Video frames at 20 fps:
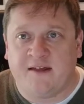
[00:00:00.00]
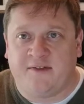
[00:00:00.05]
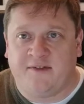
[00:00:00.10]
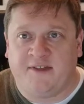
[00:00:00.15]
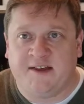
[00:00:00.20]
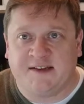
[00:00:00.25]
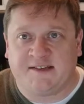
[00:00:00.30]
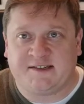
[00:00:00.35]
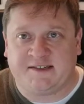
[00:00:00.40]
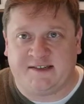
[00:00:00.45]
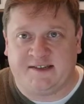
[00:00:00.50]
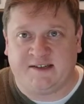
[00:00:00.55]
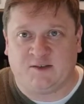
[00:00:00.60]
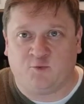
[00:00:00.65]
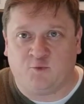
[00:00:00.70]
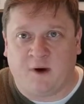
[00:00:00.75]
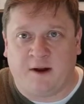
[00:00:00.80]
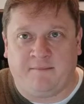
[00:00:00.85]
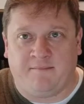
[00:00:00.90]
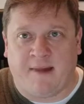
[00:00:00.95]
This
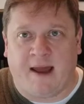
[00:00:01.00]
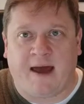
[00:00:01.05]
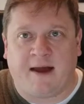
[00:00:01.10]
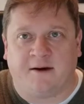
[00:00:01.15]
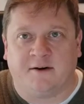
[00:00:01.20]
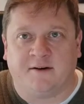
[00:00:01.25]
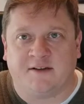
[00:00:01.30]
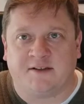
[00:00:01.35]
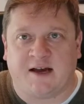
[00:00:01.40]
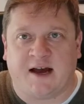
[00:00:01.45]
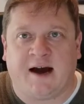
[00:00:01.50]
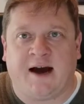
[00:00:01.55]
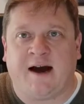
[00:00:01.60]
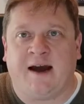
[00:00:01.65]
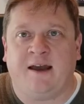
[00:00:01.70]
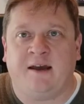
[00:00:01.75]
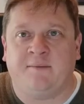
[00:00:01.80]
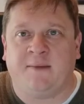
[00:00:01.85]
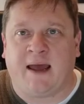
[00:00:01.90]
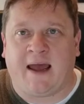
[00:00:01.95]
is what matters.
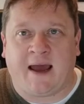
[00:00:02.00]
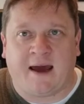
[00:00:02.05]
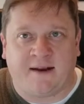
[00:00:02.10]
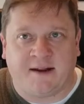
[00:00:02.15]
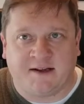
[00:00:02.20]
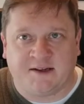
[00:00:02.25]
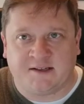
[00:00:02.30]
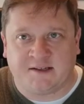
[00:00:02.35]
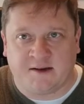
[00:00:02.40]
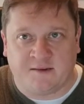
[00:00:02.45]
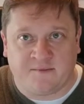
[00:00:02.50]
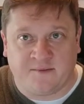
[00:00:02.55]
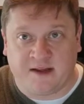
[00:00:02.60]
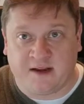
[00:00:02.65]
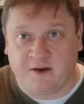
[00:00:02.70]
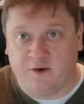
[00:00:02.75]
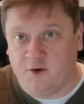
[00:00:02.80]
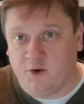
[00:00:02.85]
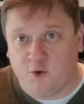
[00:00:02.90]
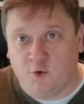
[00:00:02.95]
I am adding
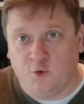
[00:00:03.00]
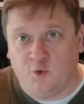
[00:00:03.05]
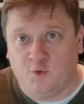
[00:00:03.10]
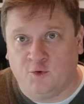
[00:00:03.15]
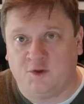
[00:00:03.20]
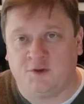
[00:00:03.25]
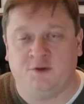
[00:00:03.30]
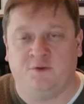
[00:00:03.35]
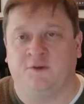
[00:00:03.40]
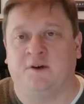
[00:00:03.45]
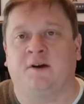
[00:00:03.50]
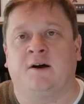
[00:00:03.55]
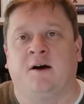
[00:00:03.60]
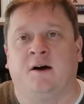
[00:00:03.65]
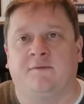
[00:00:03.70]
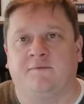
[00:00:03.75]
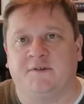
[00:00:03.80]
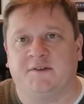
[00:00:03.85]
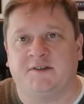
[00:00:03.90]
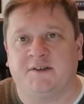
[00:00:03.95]
something new to the
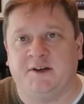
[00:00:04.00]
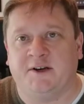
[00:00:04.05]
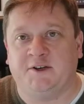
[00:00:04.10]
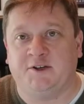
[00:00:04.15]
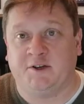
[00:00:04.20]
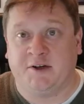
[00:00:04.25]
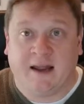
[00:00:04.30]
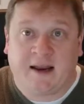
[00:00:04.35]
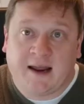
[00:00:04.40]
conversation.